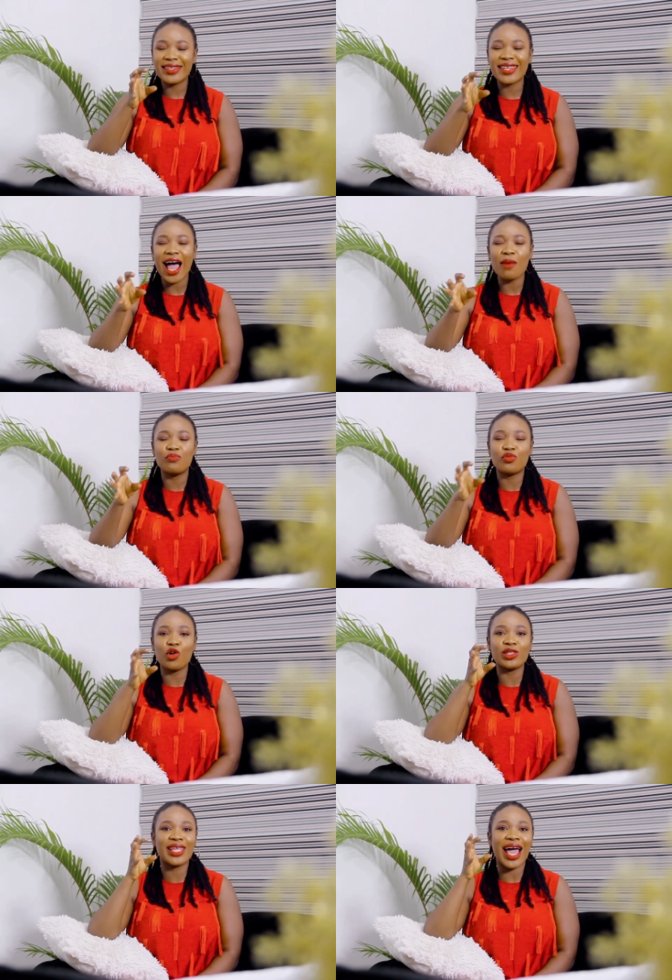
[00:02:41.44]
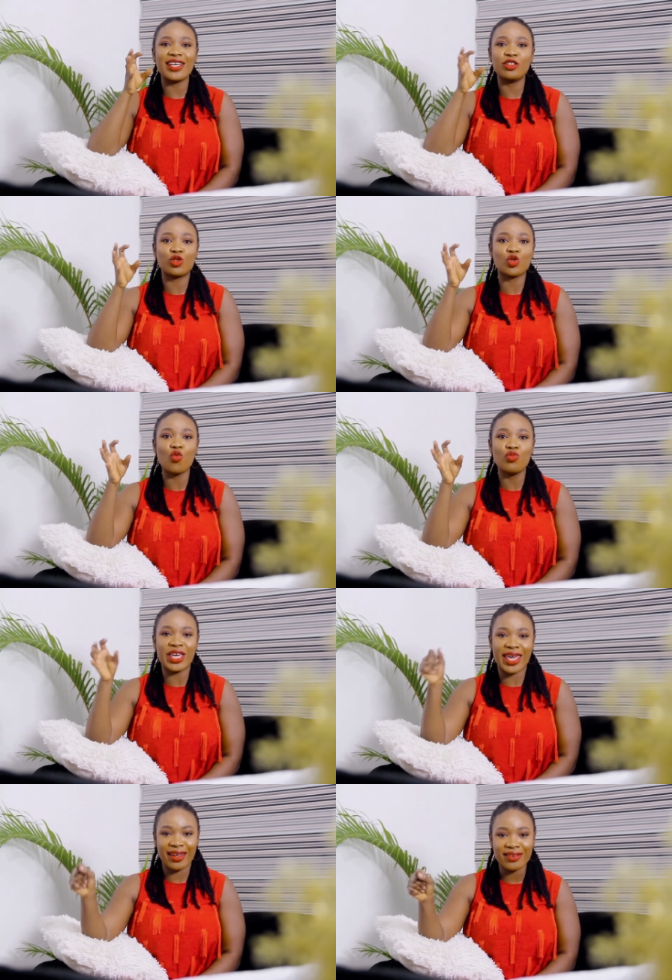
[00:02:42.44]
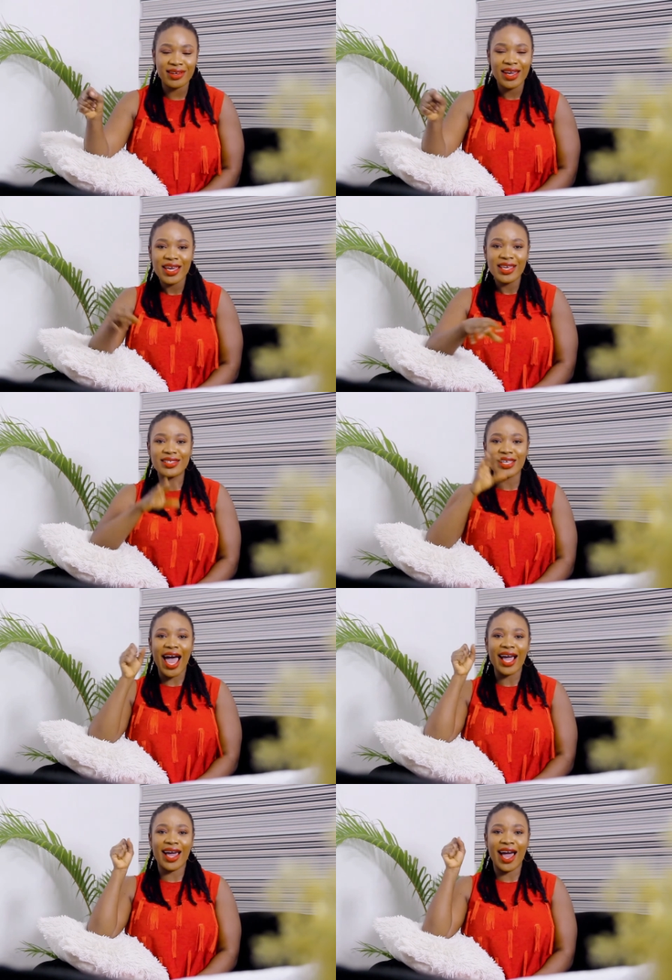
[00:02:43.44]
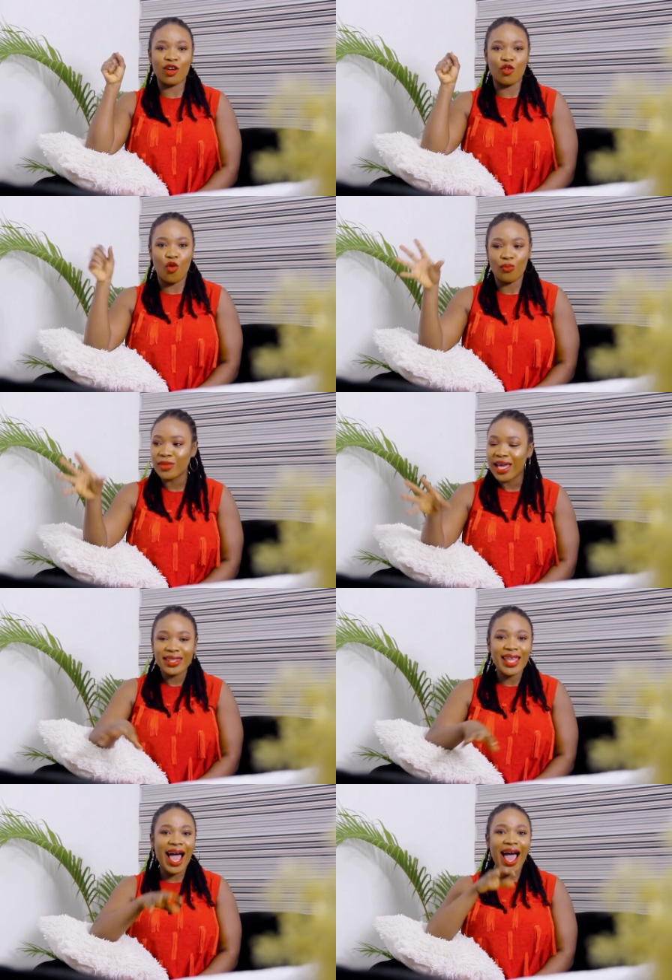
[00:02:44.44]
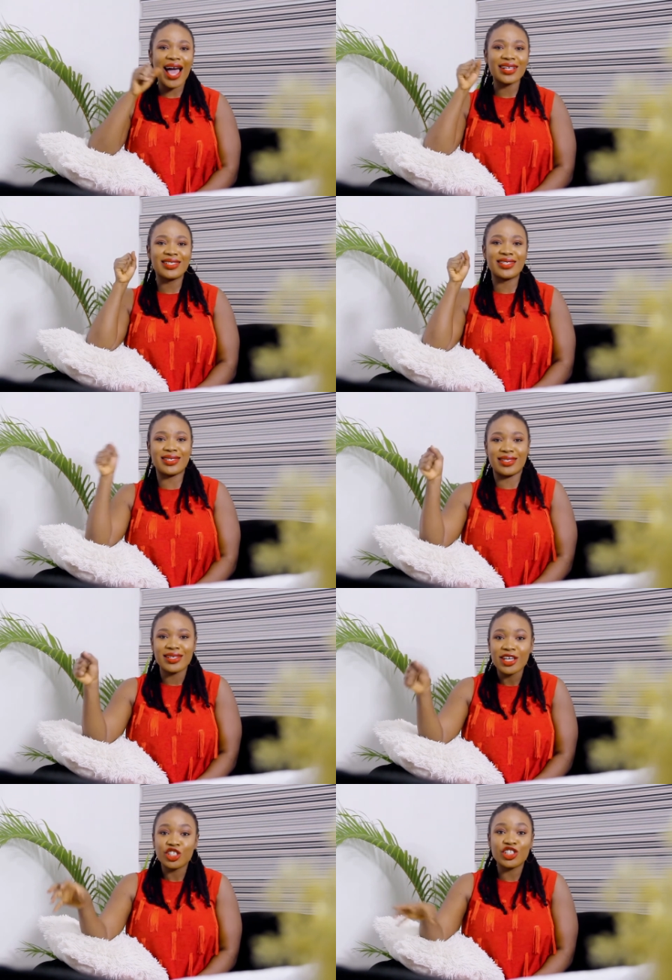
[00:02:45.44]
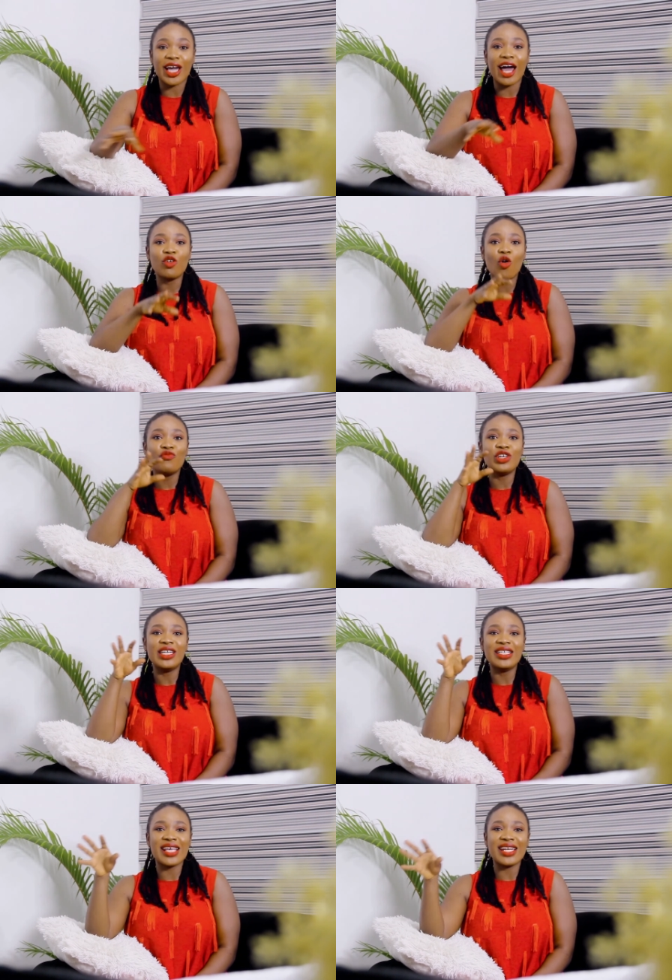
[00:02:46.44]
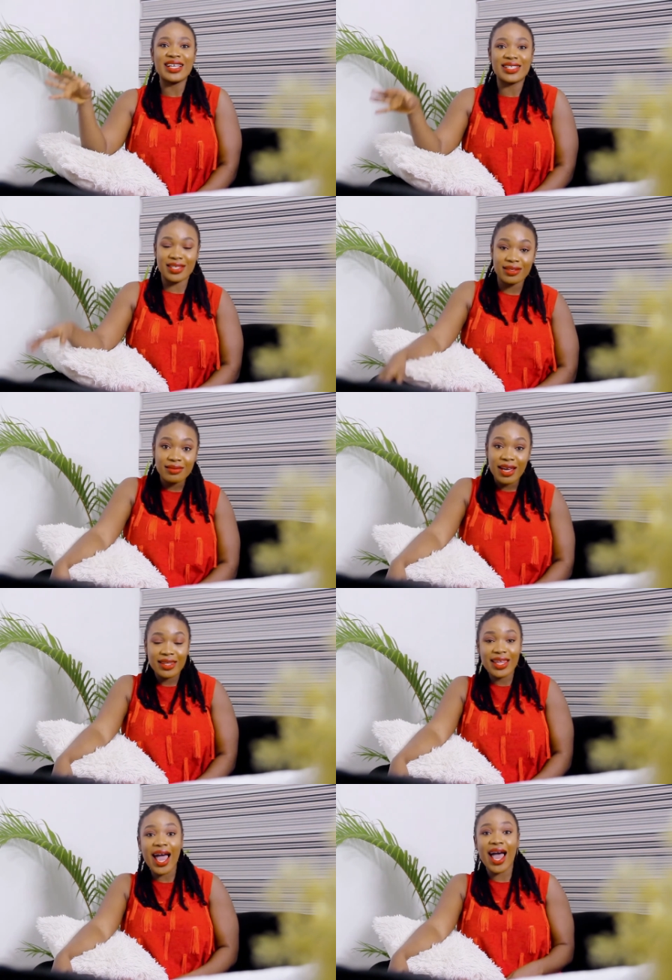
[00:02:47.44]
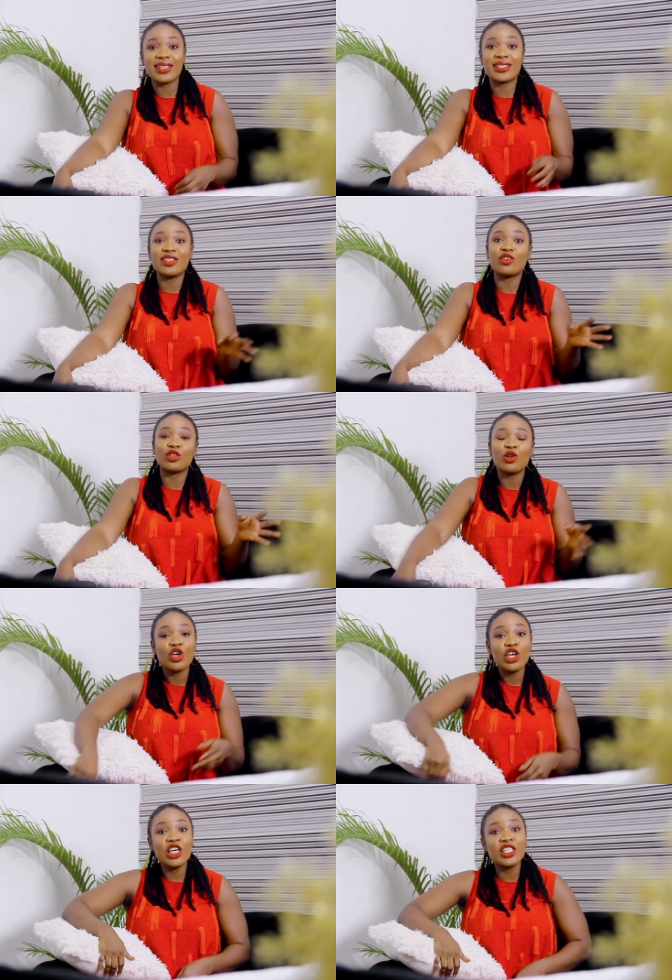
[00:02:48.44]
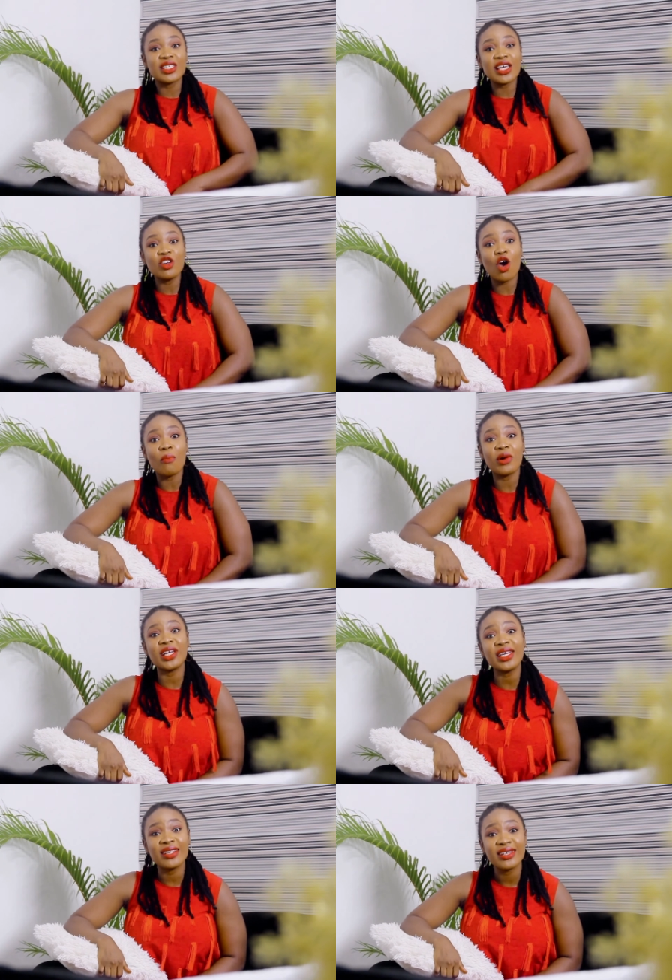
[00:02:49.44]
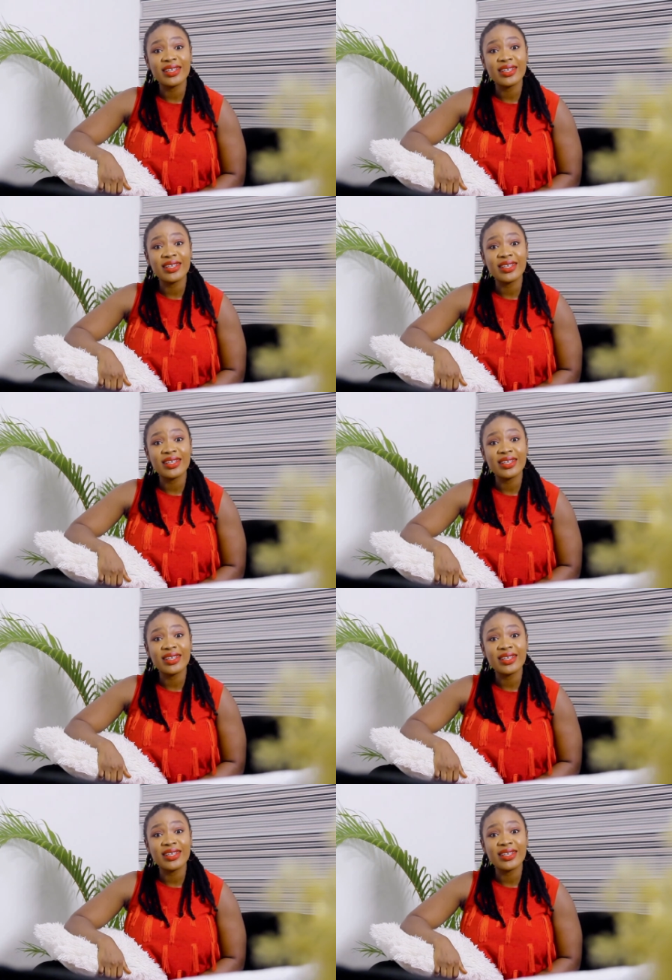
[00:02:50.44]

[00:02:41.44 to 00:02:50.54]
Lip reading: That brother is so wicked. Is akago. That auntie, she cannot release anything. That auntie doesn't. Is it your money?